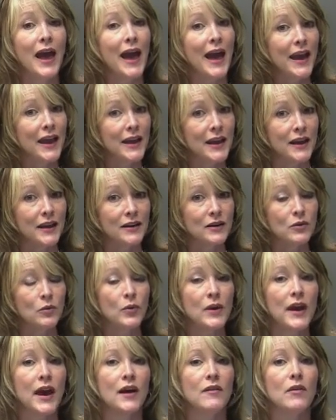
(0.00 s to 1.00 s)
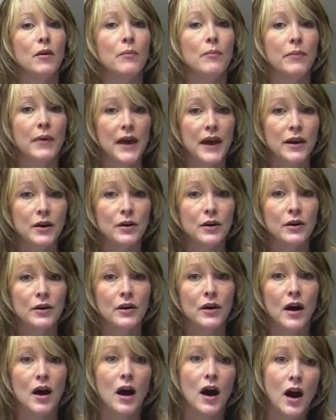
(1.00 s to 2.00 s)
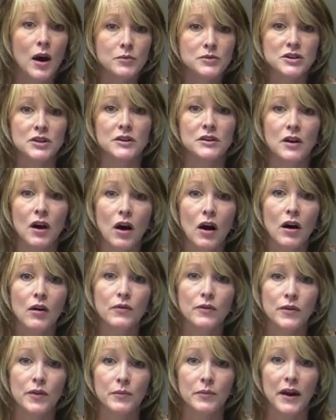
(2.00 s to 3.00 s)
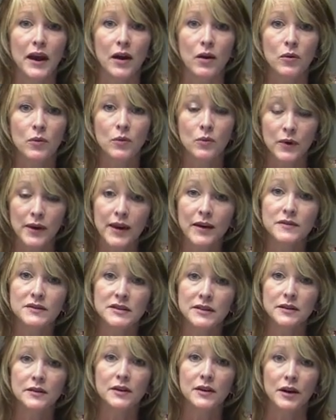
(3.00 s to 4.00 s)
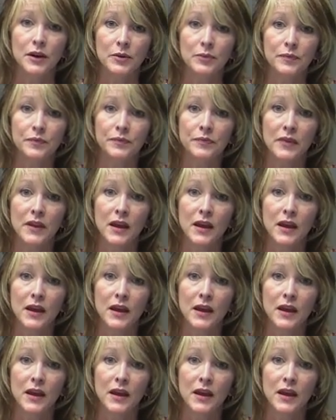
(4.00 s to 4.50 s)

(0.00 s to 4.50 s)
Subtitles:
And we have a better option to offer them now. We have silicone.